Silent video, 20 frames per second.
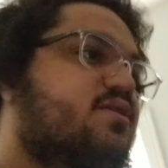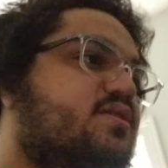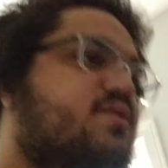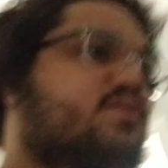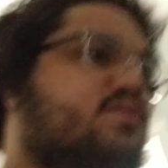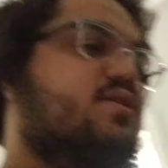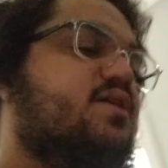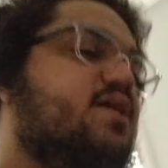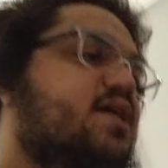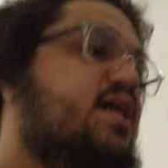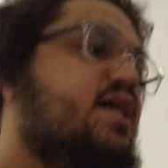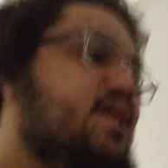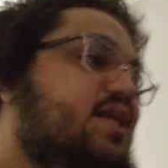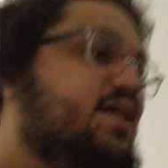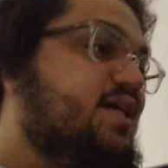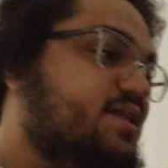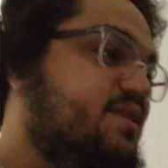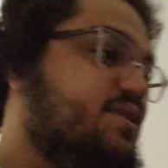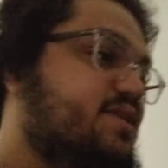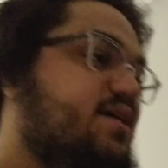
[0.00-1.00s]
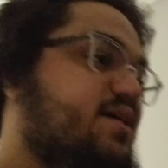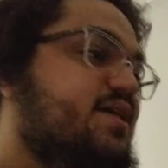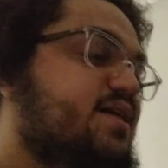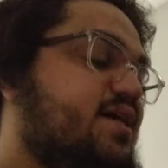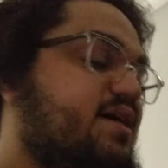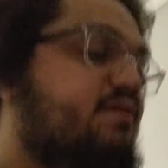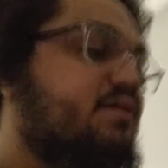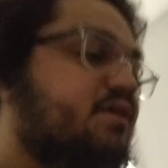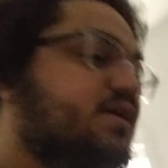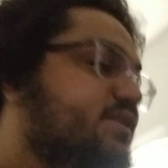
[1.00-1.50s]
9, I think
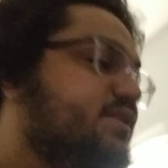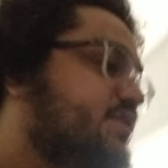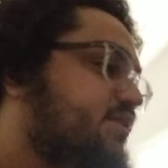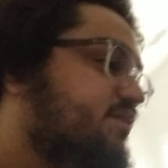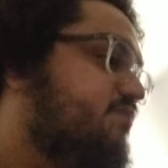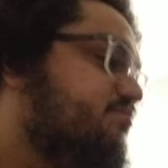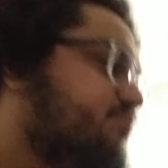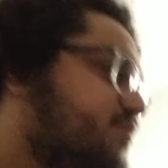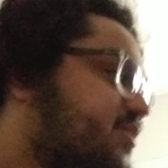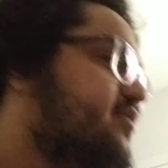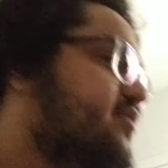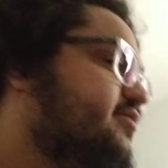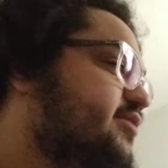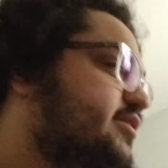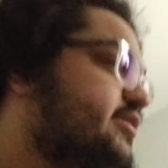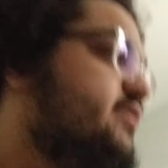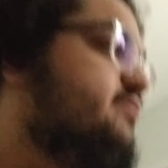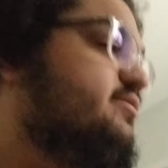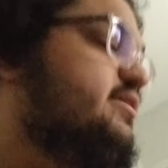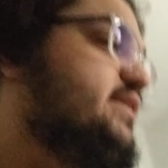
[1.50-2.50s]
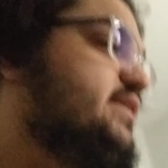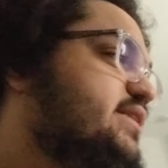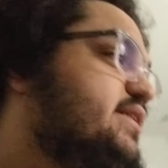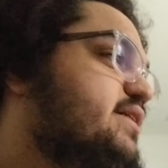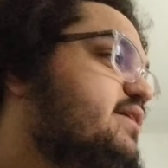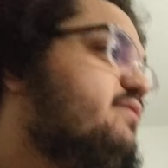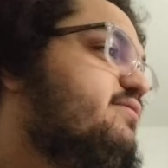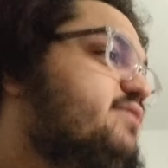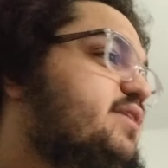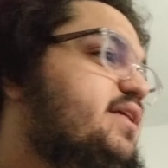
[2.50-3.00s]
I watch movies with
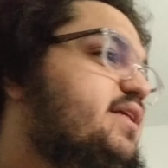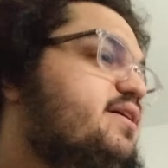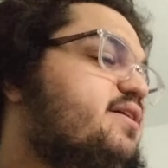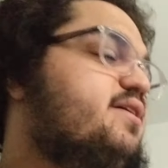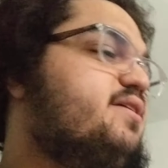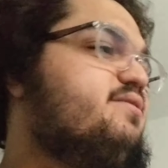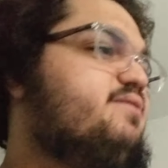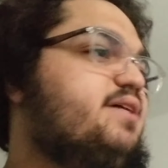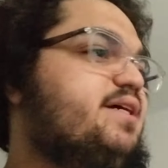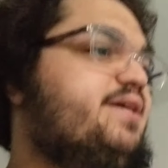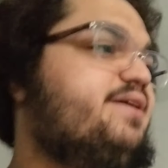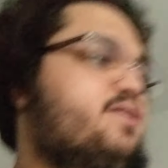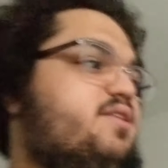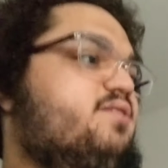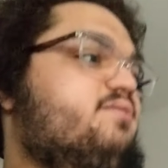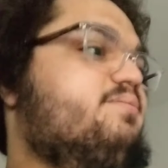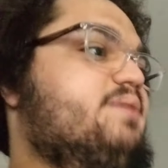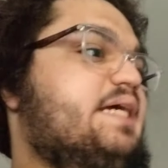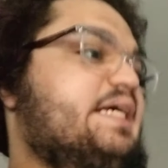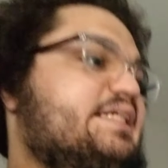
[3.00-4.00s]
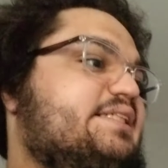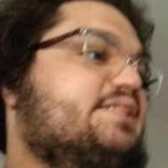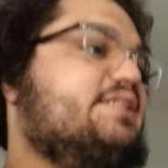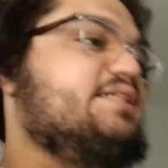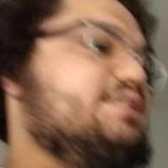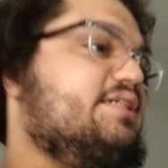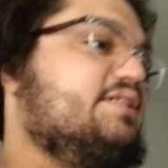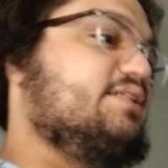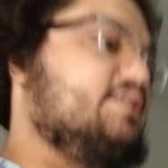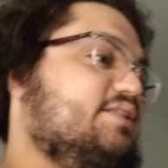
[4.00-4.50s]
Vinny on a regular
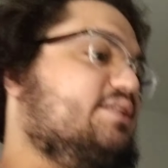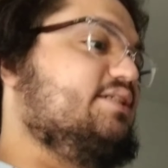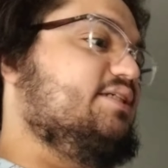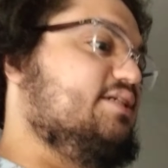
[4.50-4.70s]
basis.